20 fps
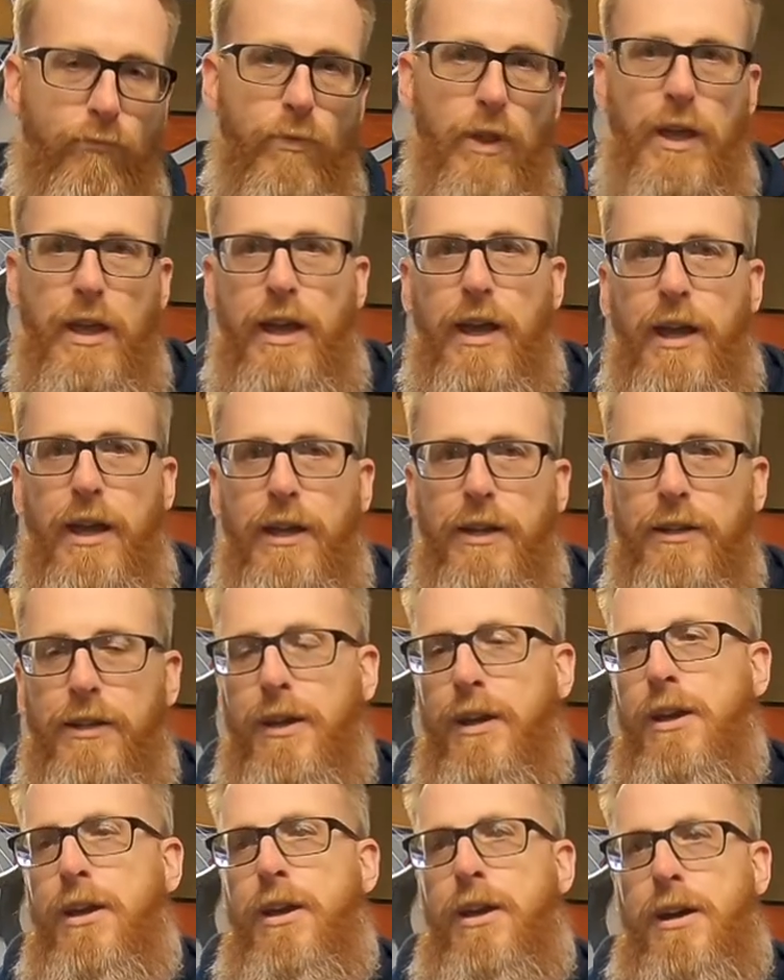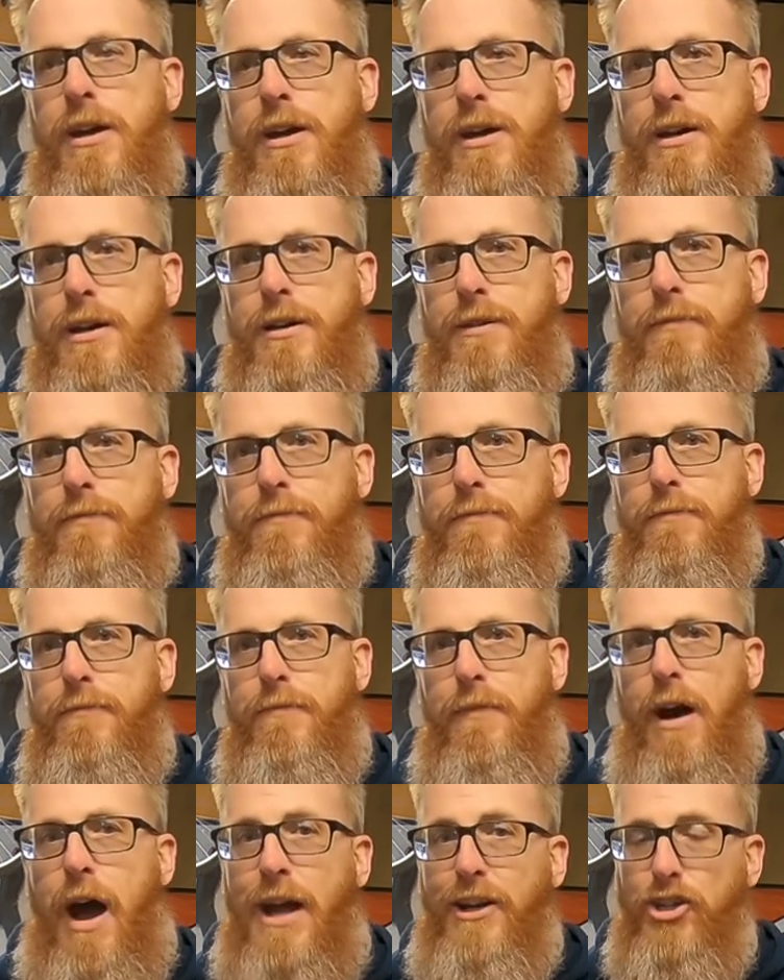and uh,
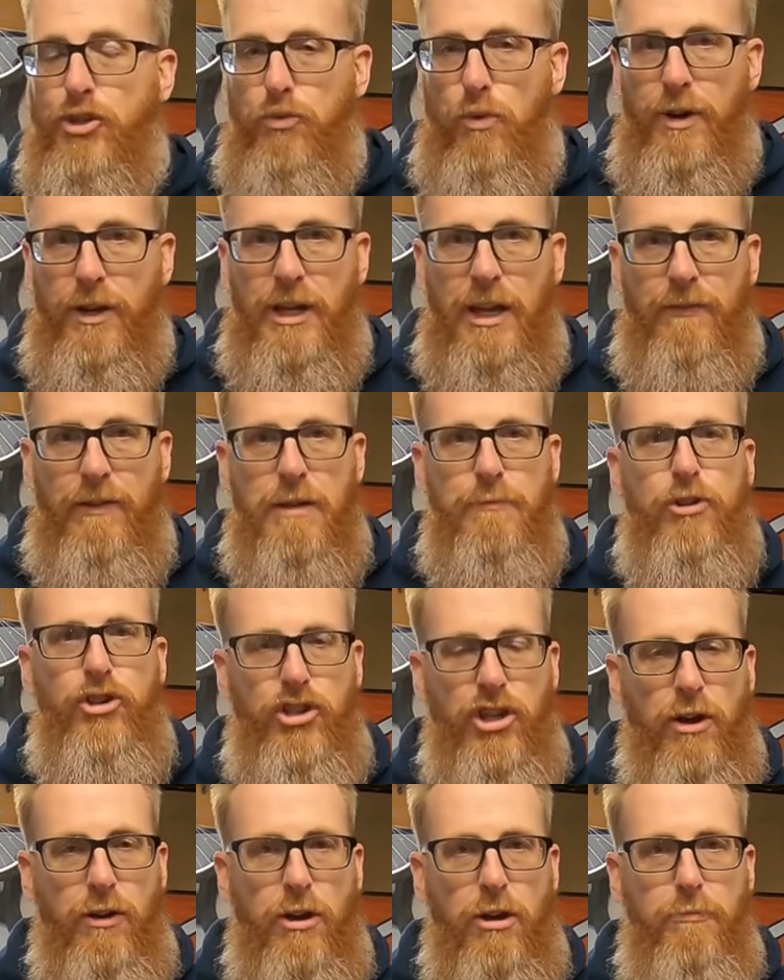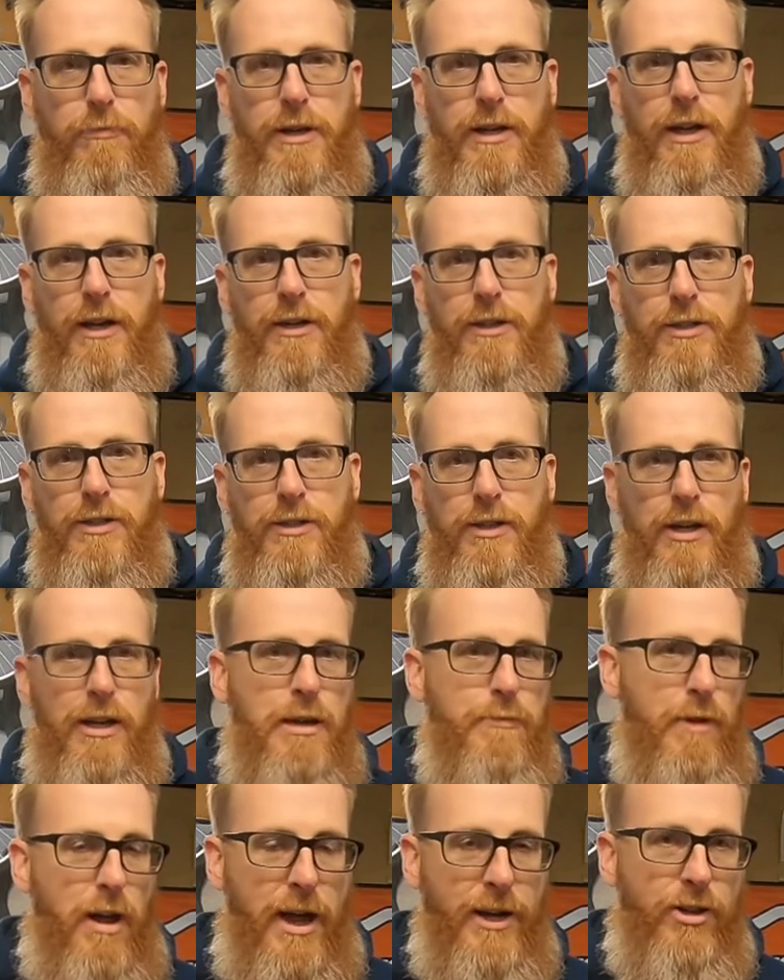I just want to give him a shout out because uh,
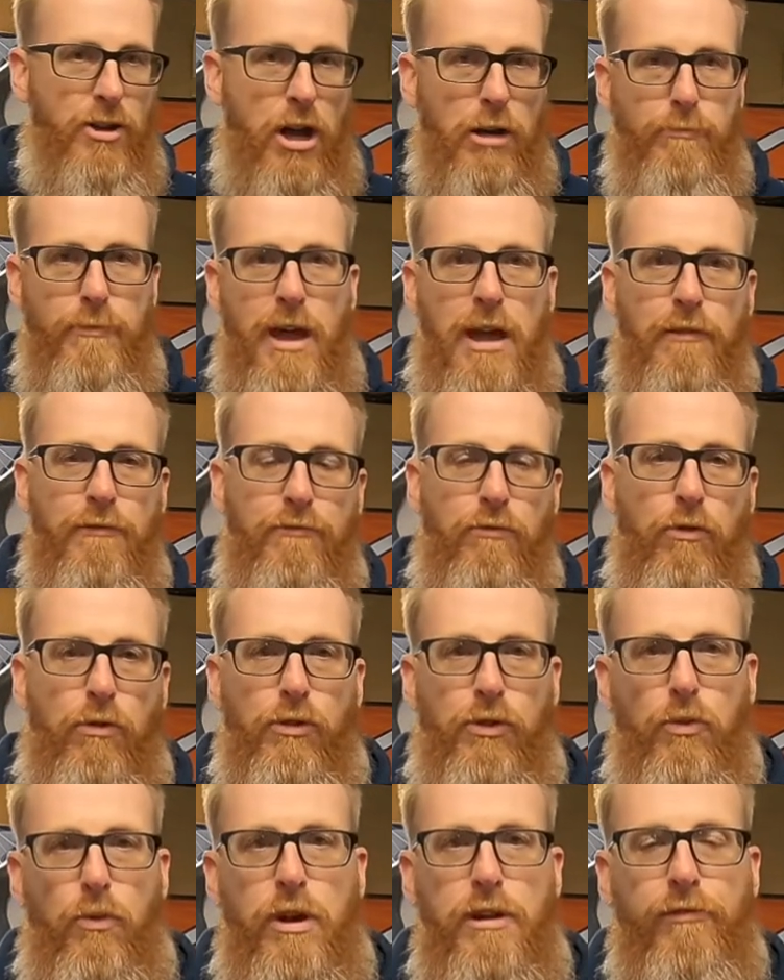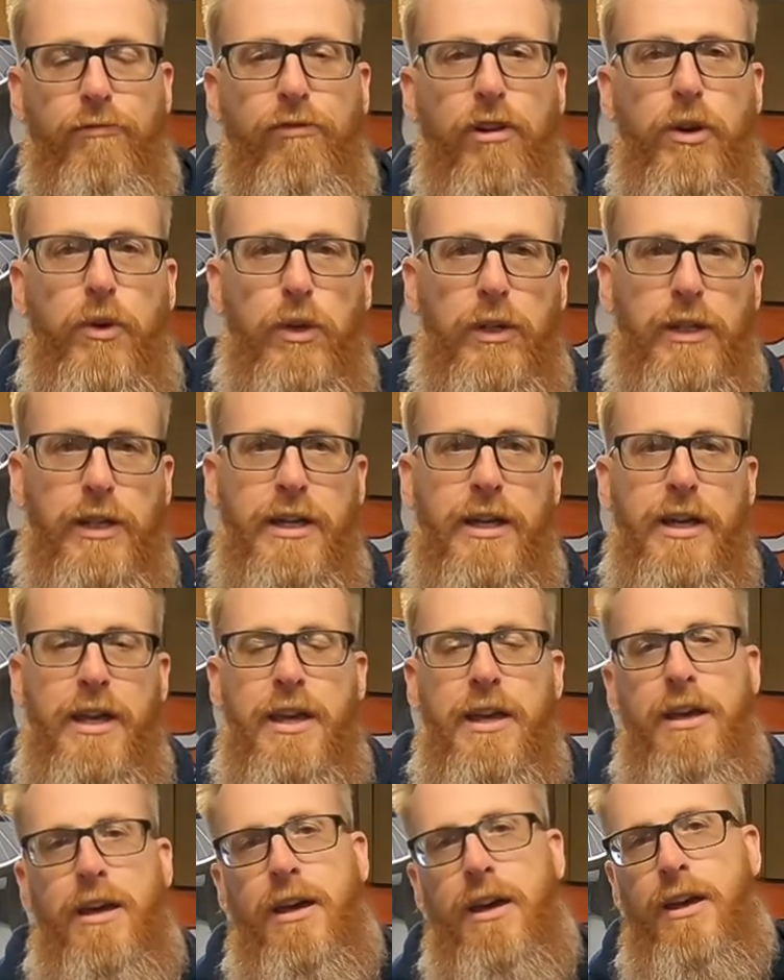him and I talk back and forth quite frequently
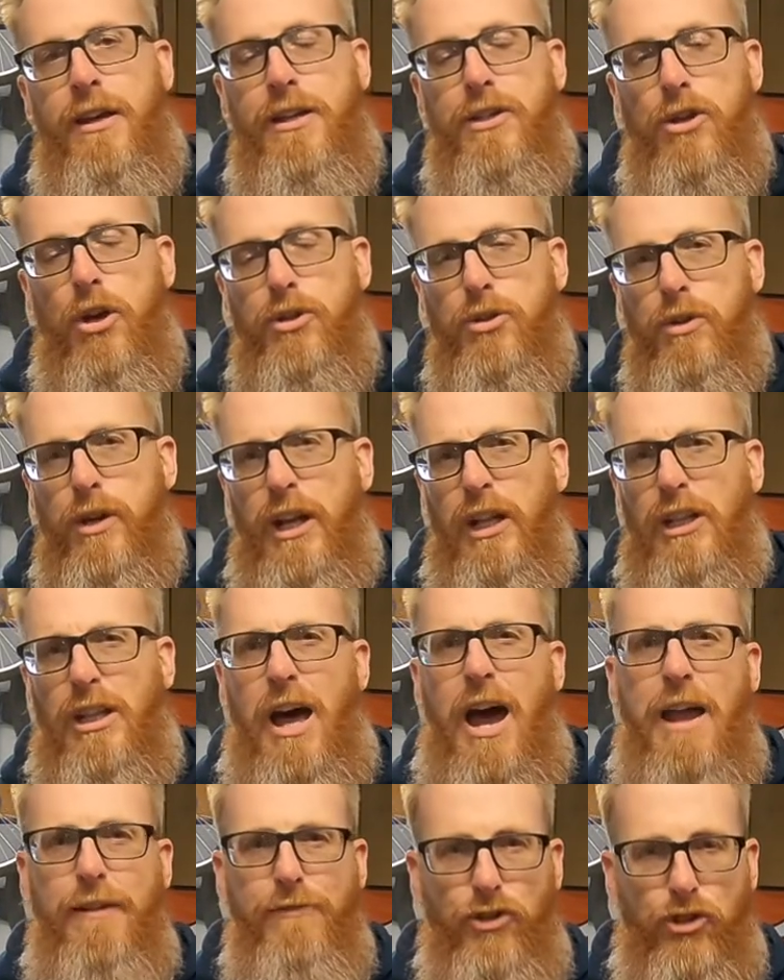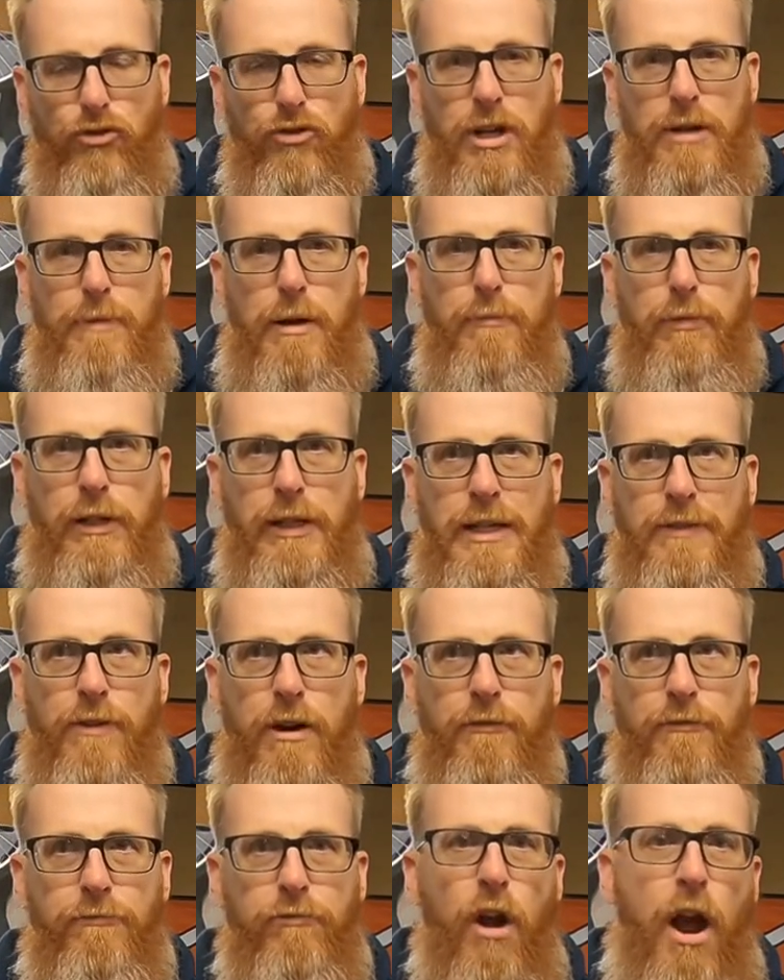uh, he's also got a live stream, I believe, on
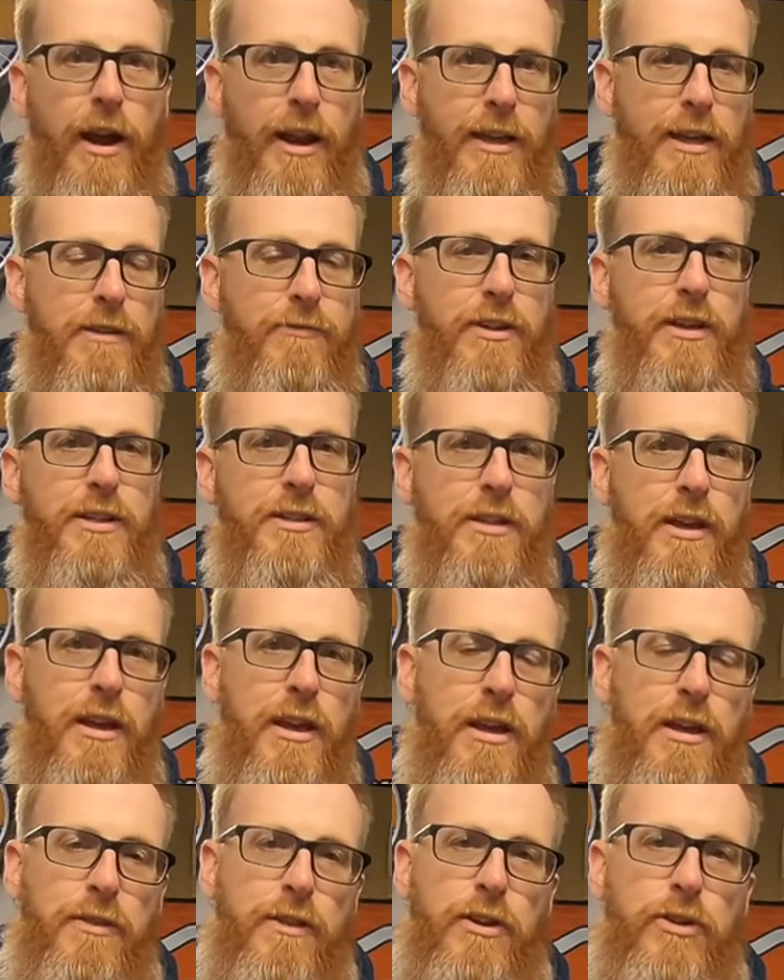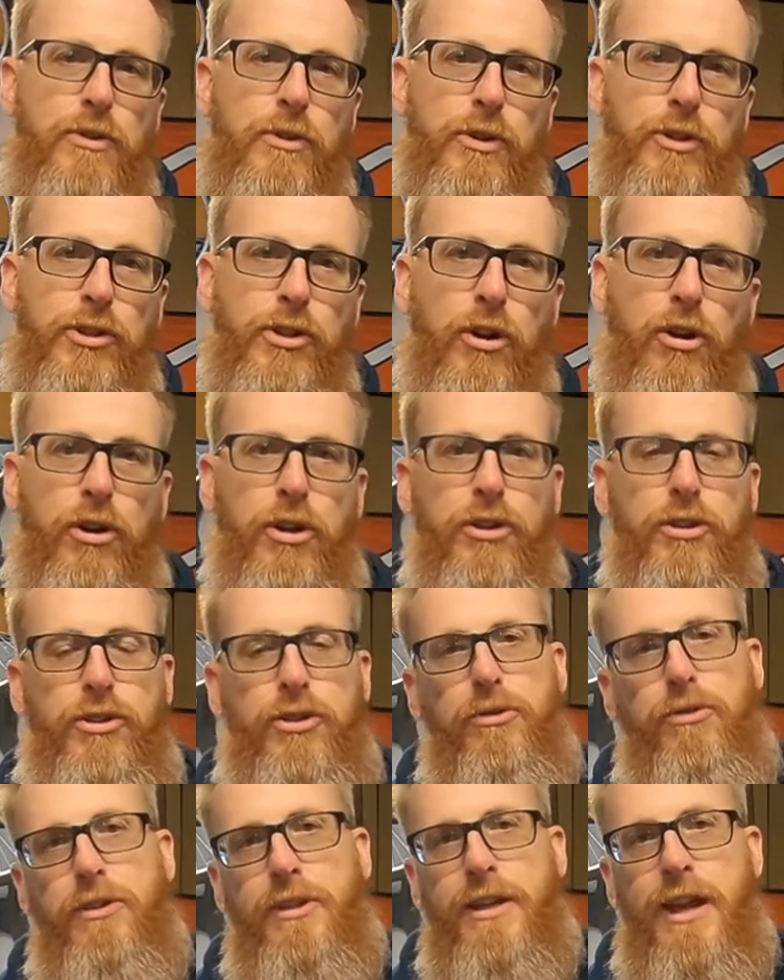Friday evenings that you can turn
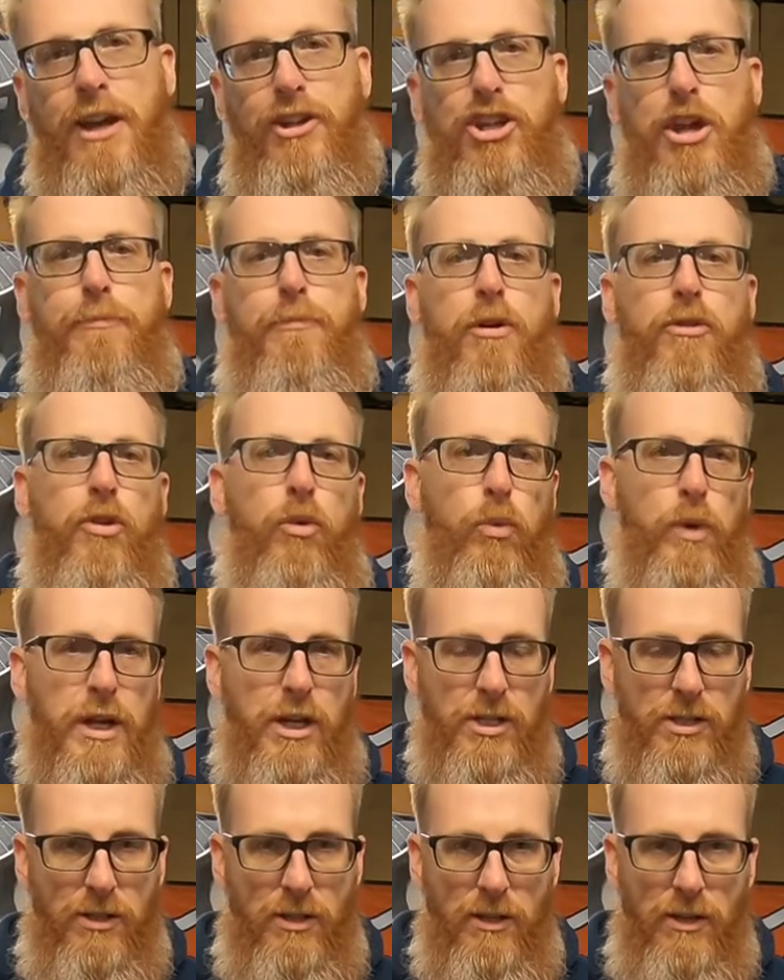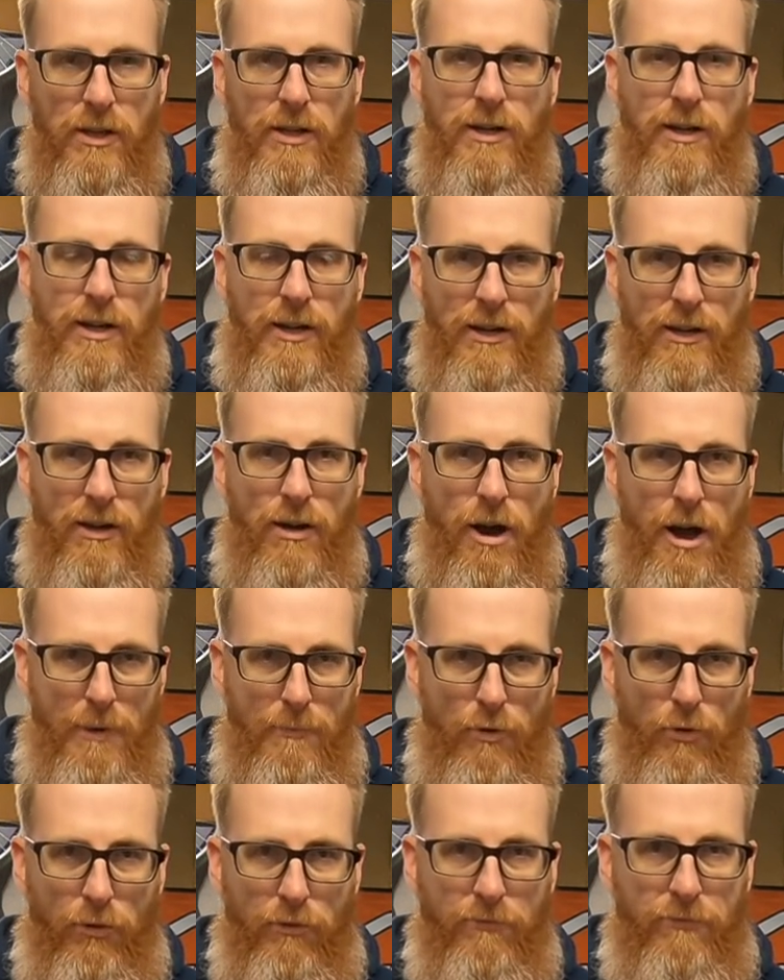into and catch up on the week's uh,
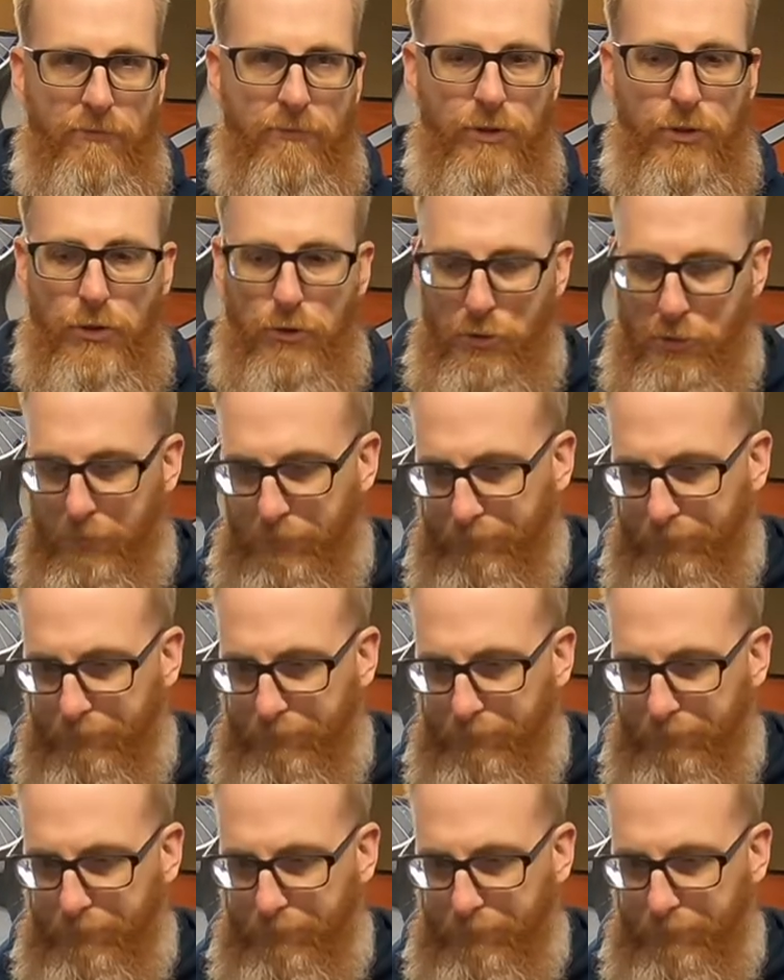automotive news.